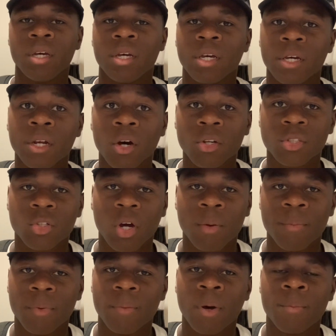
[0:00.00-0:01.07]
And also
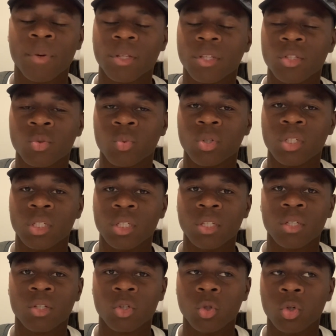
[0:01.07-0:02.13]
I met this really
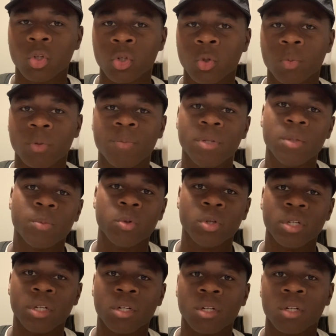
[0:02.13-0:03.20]
cool group of people
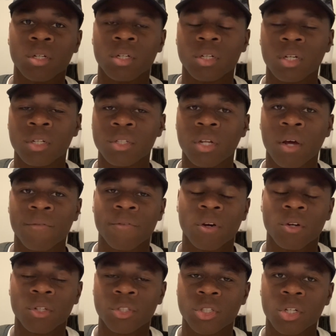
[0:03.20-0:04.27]
here. I found
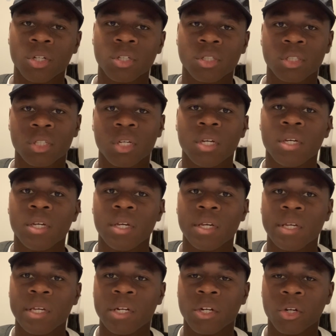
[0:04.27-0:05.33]
a church
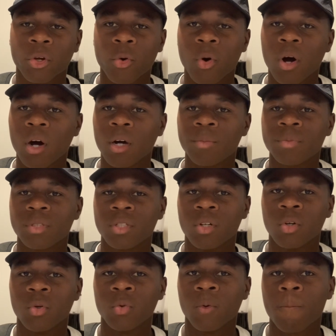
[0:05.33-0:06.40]
here in Guam.
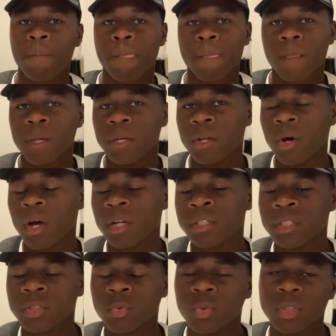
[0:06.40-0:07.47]
So, you know, I
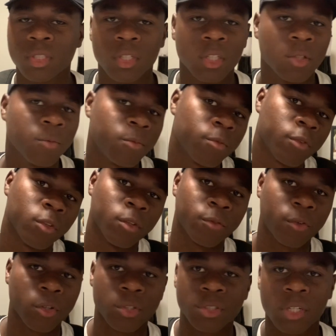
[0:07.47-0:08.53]
just went to them for the
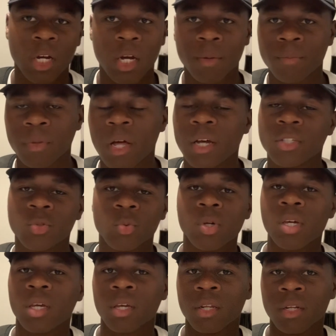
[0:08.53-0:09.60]
first time last
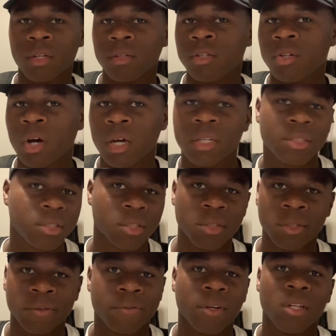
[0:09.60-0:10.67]
week and, you know, I
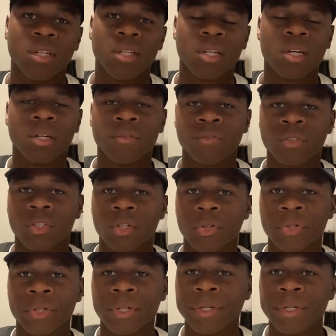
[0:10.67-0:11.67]
instantly fell in love. So,